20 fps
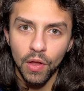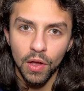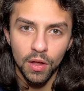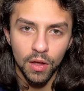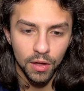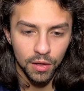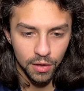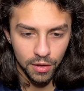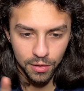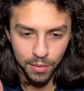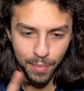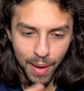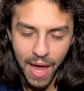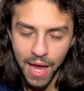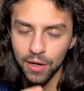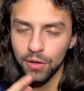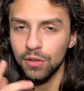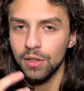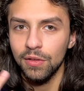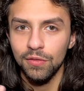the
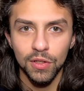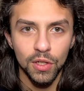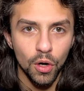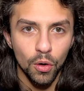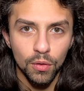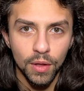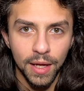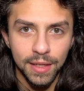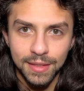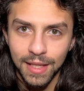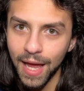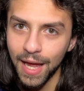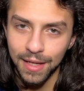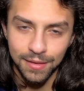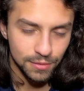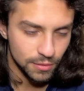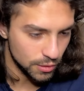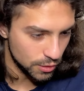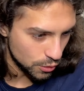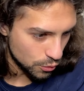pattern. If you don't like that,
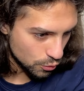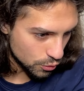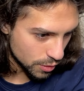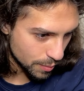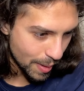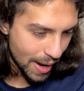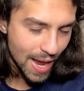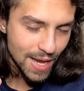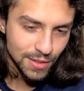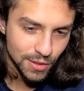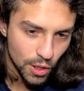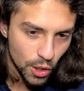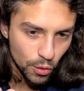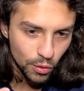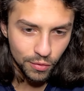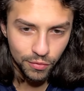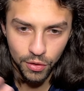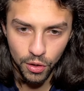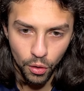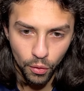use a passcode.
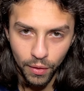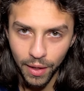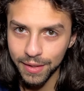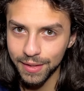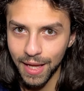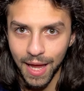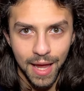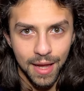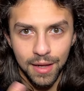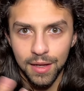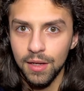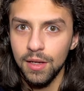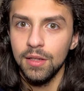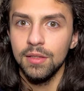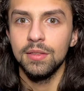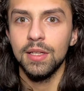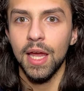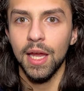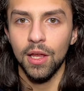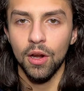If you don't like that,
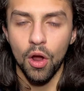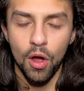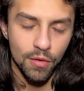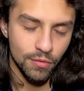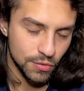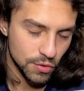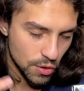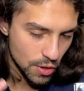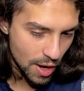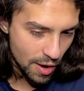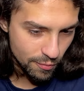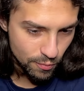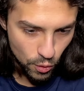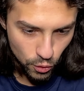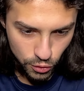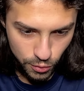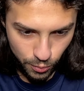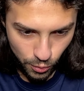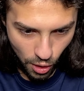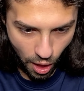take it off. So you have
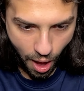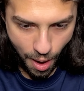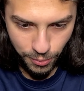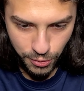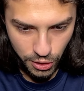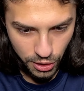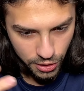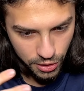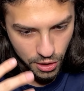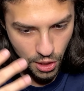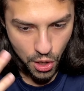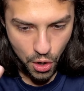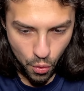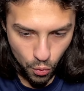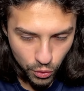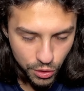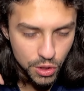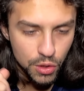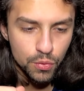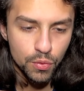multiple options,
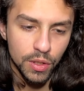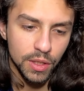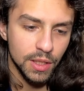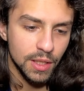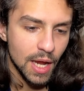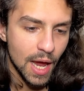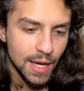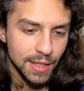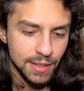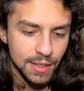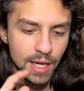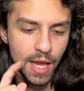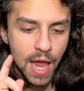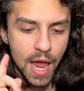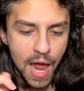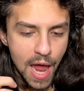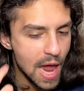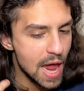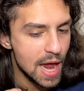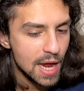which is really nice.
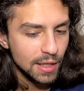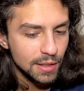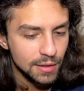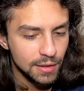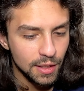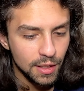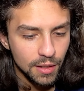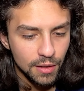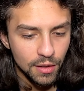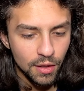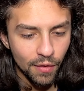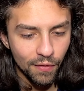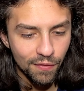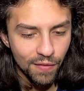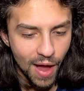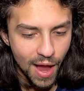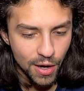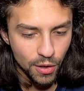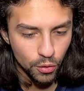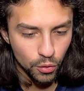And the
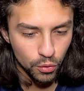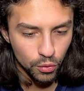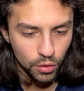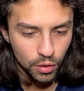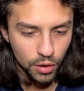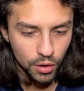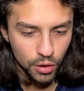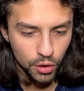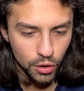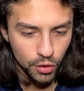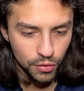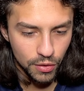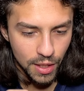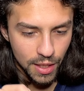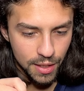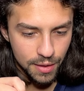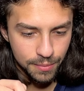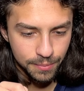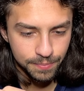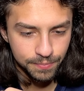final good thing